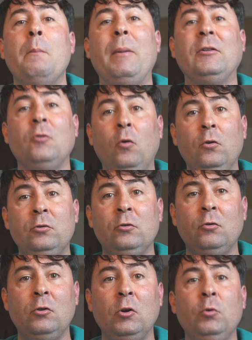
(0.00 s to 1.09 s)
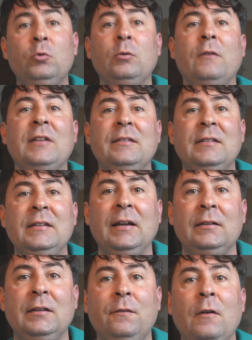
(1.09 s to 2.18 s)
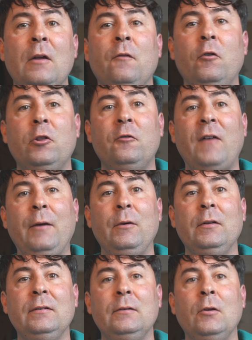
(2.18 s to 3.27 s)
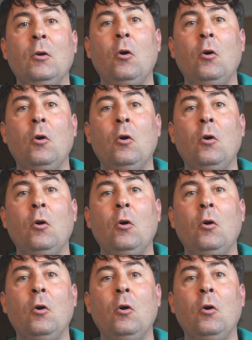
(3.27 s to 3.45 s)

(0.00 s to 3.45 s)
but also to those who have tested negative for the virus